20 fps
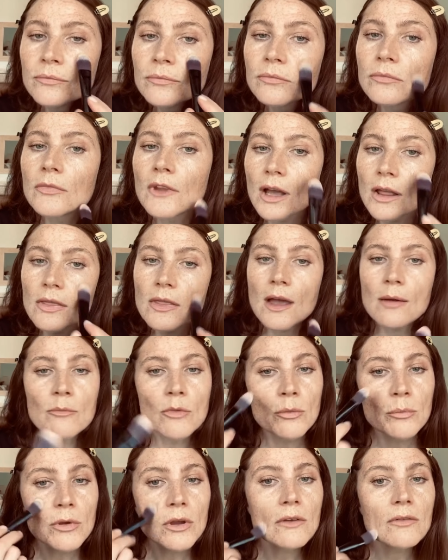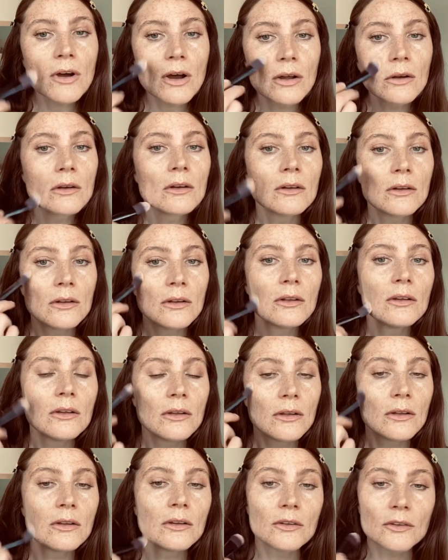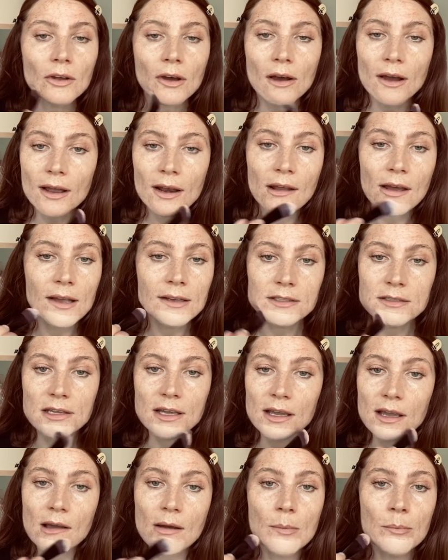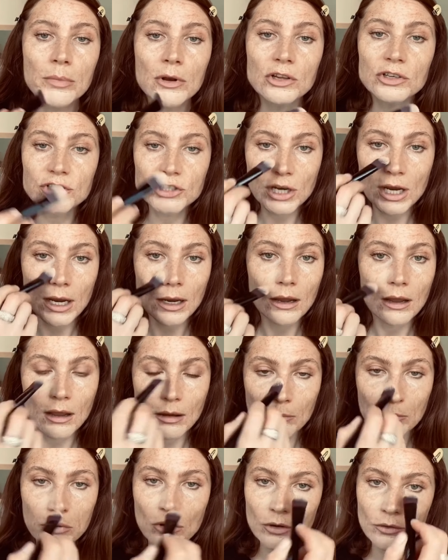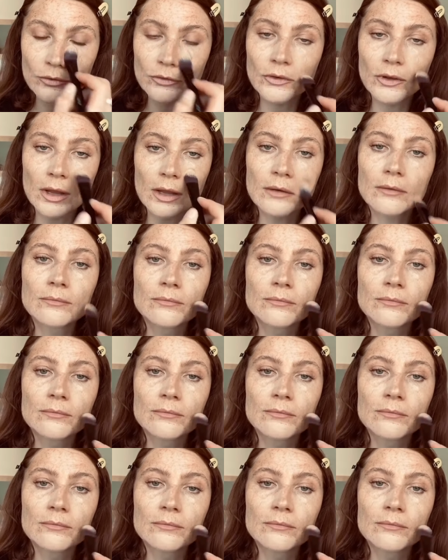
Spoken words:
And then we'll move on to highlighting, blushing and bronzing.